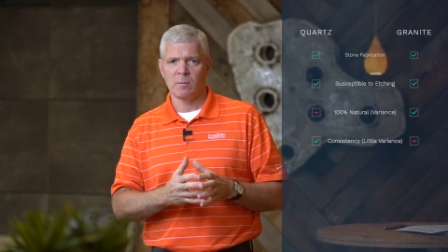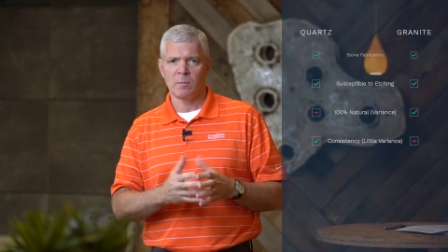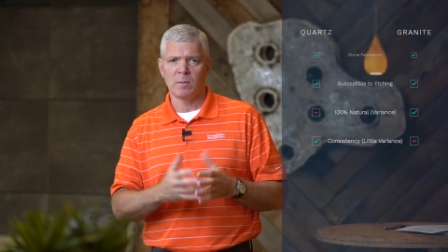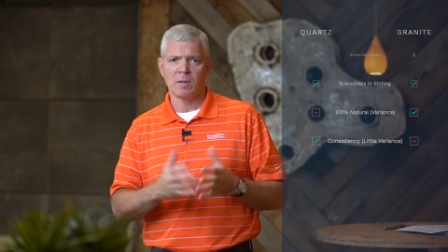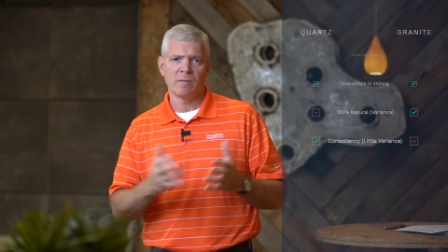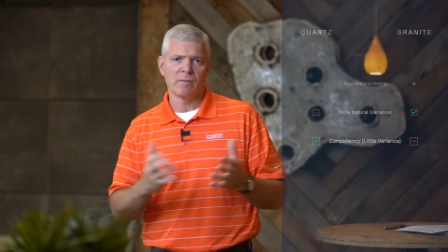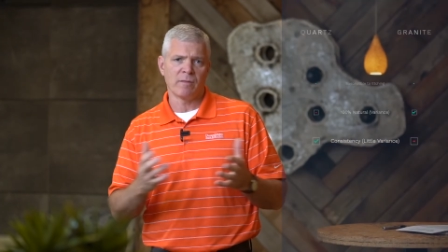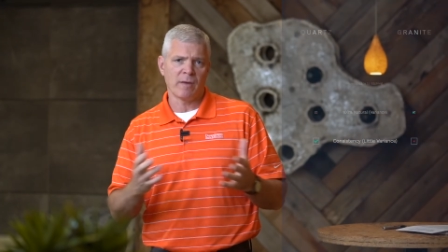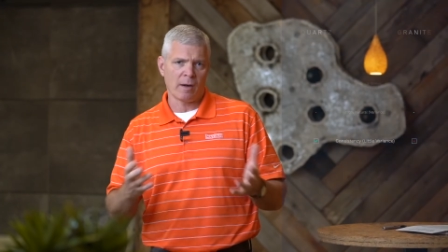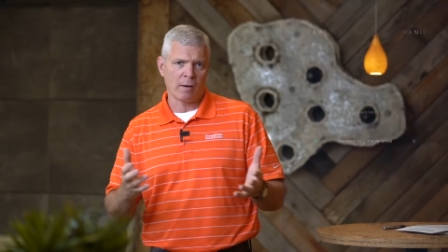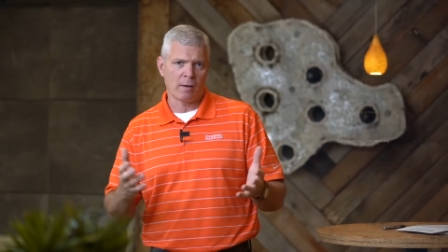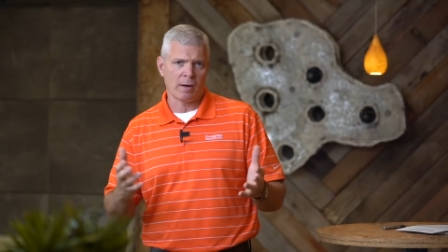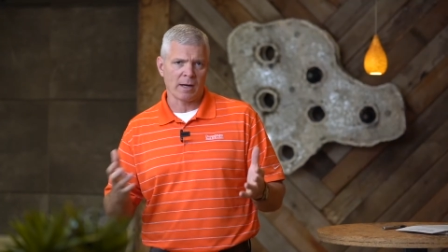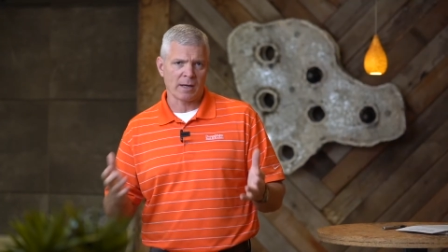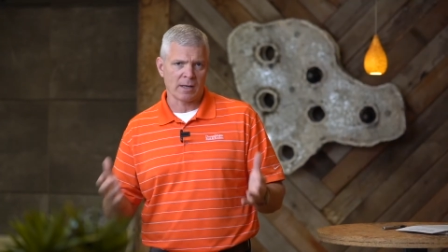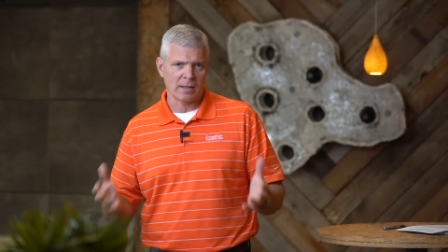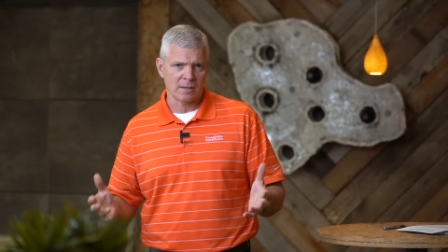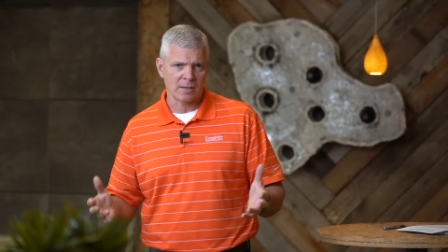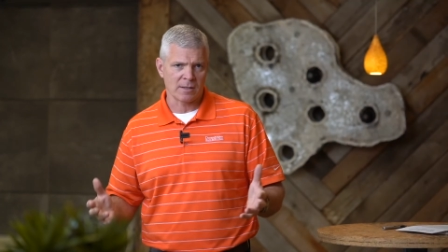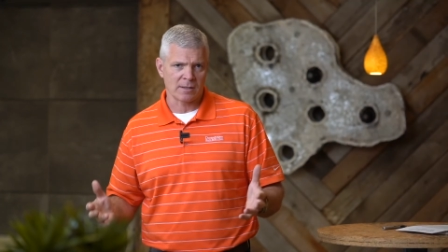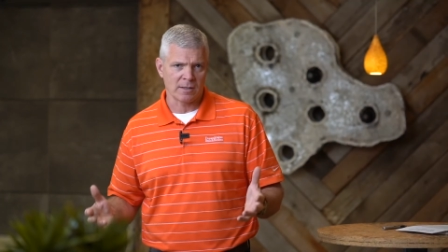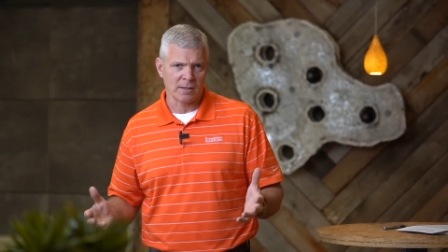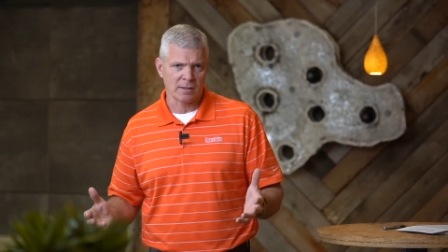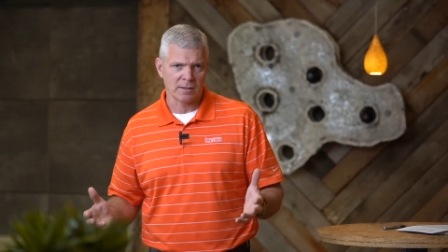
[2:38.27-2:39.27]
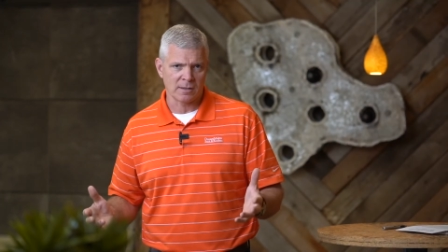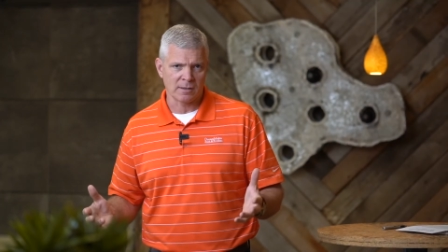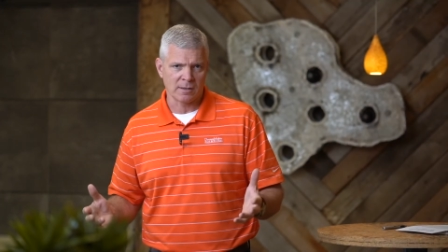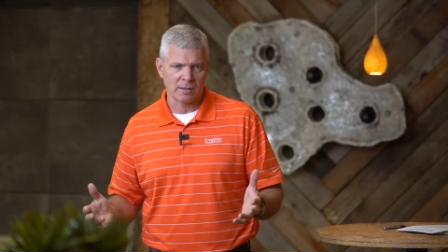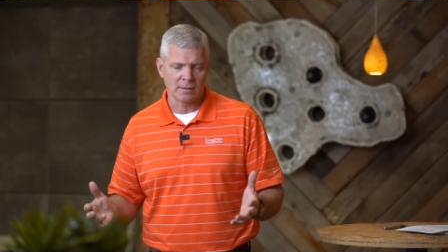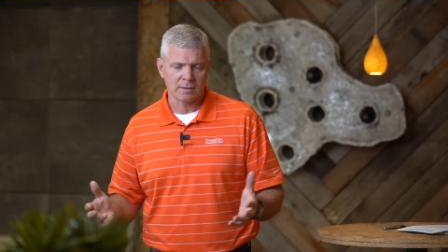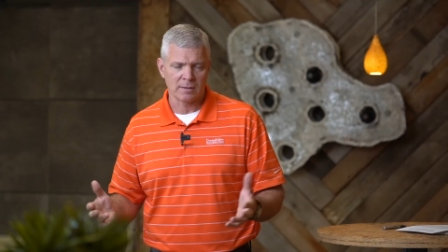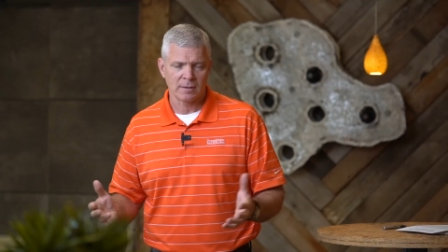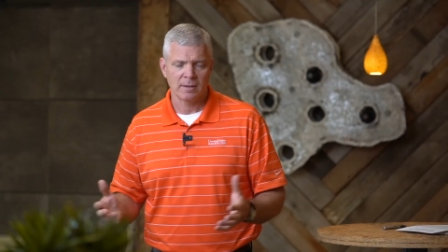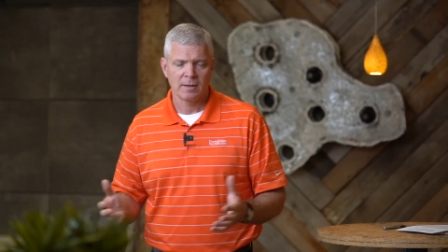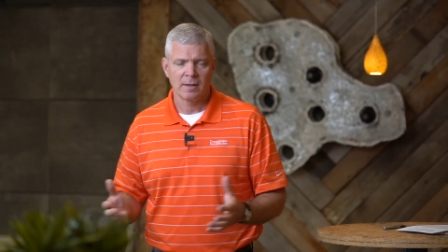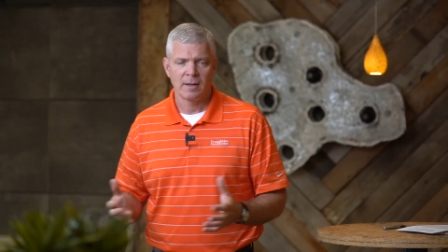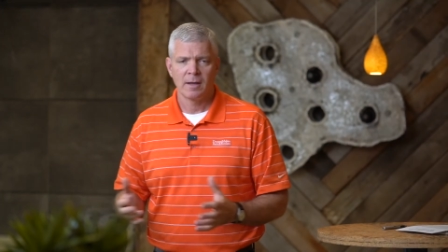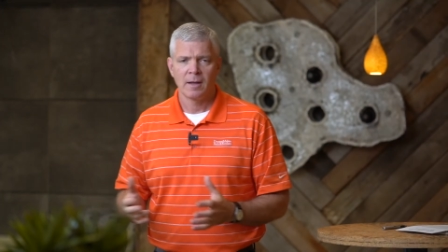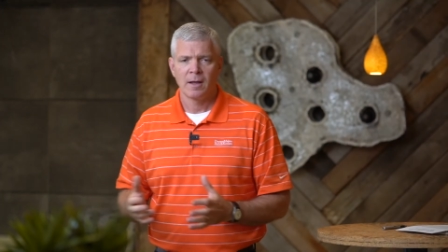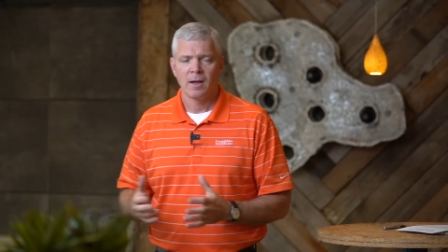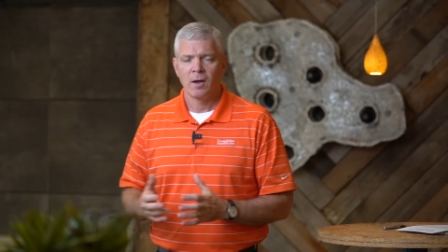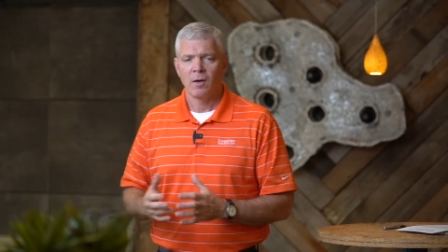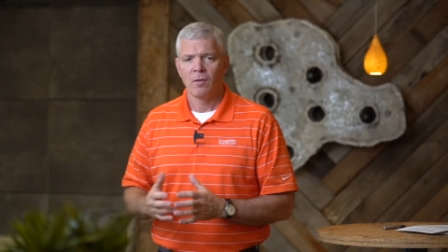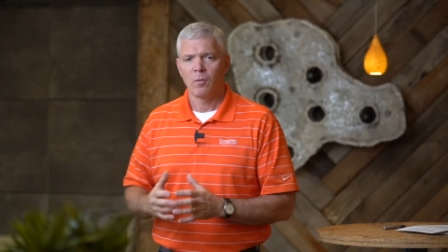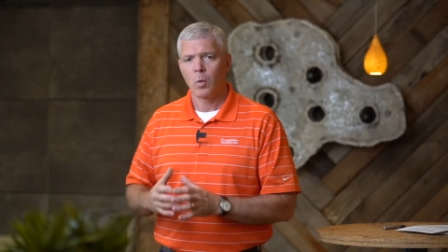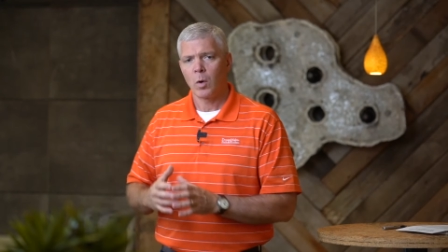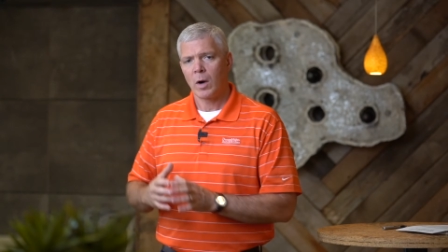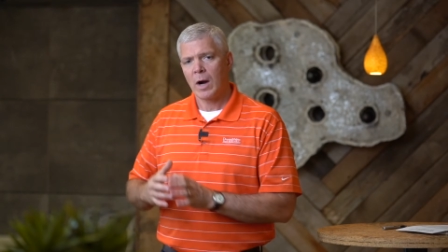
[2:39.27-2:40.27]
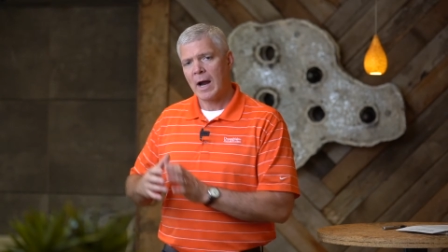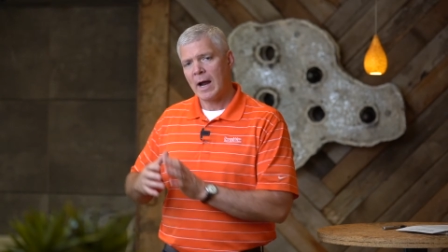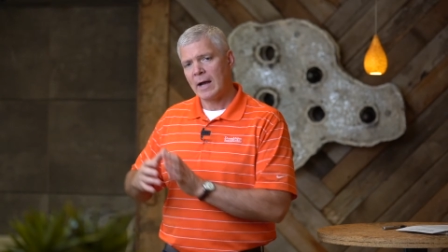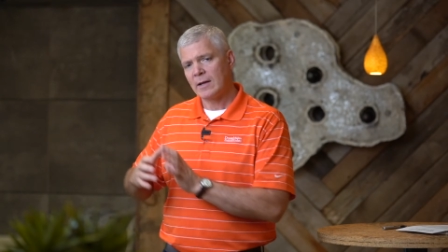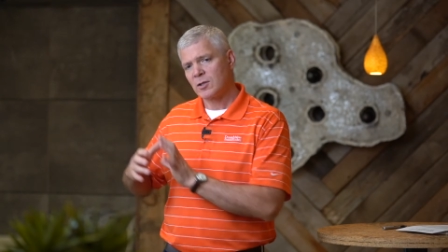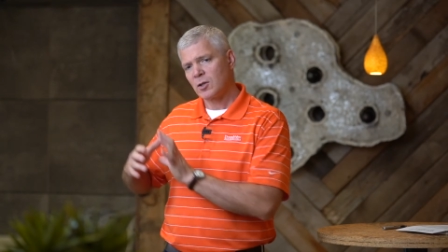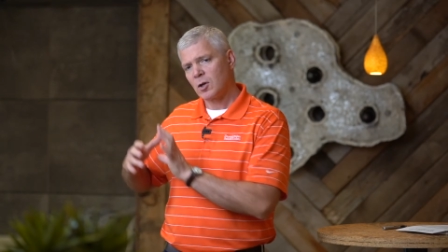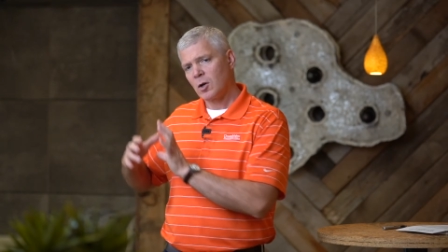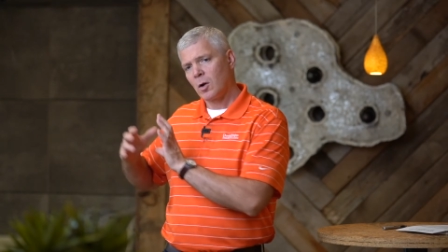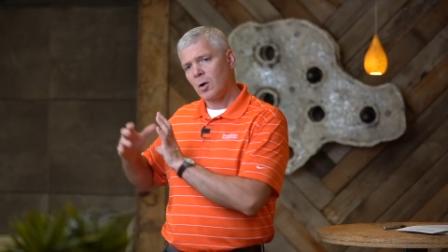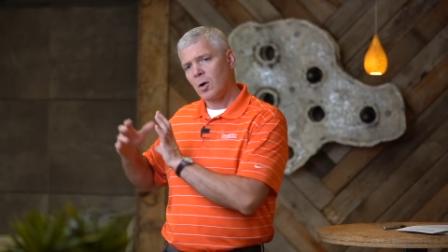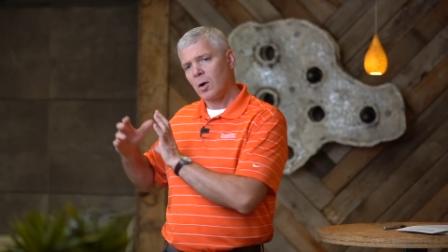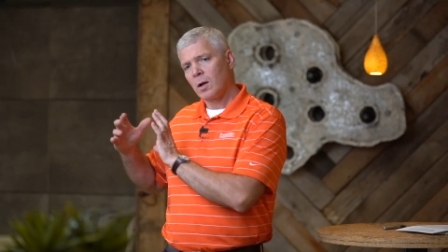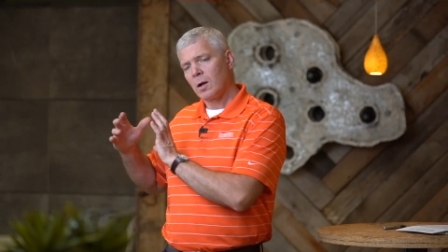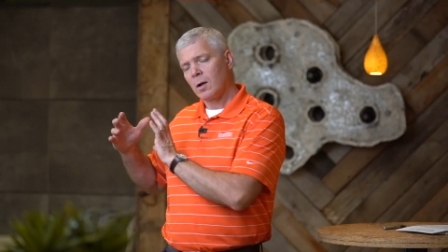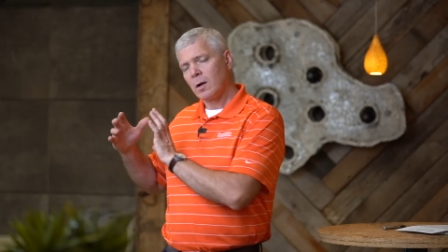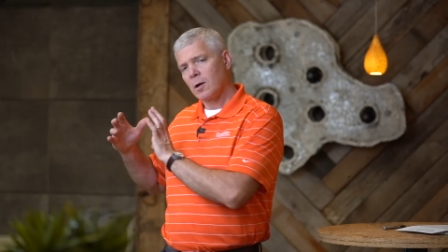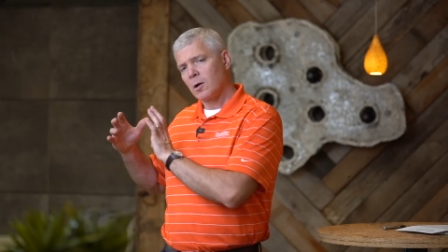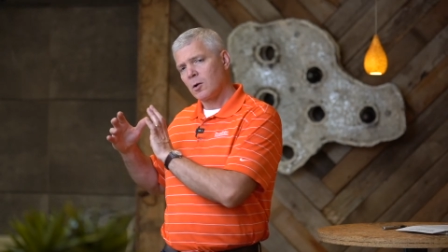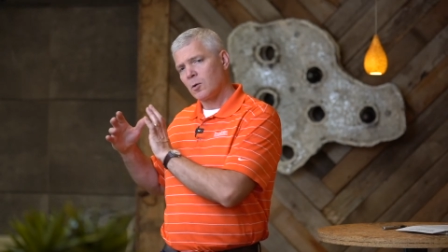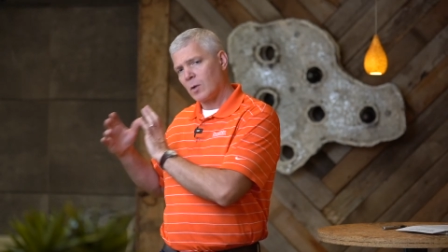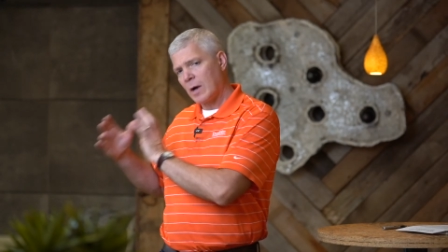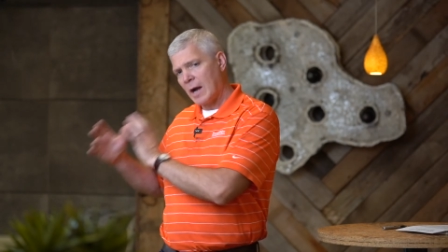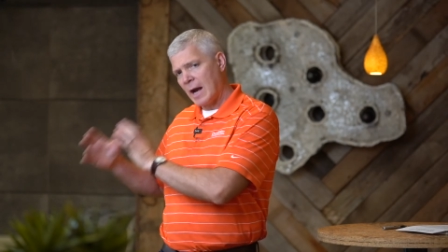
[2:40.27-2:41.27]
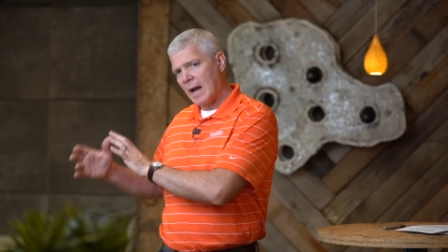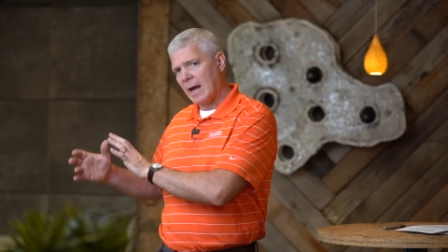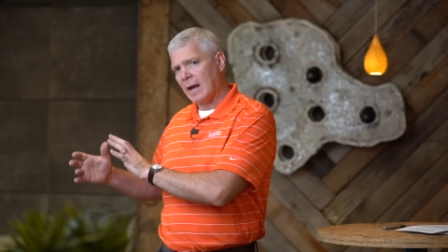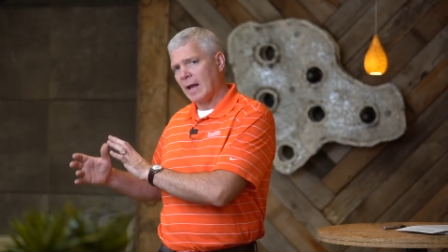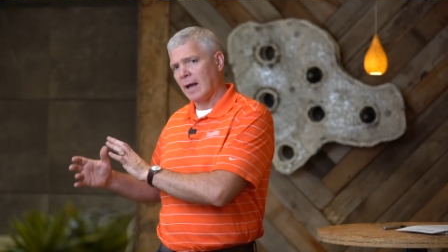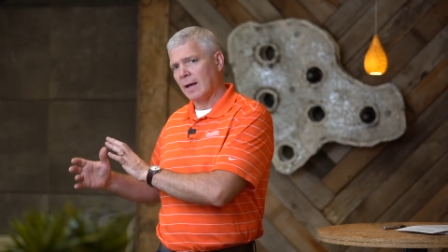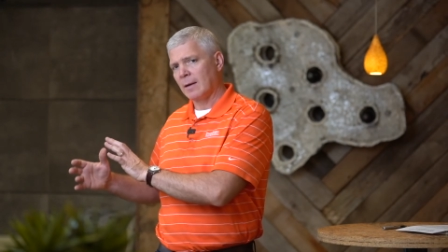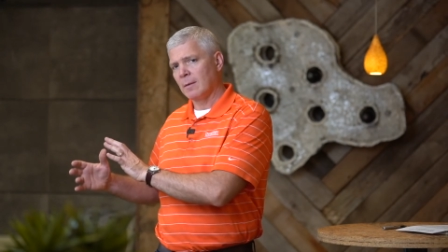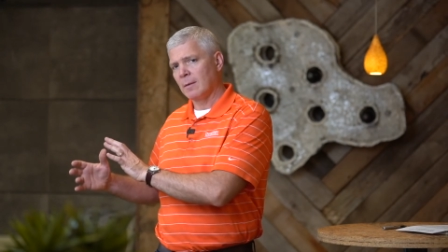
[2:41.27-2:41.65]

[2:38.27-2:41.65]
to be very consistent. Whereas granite,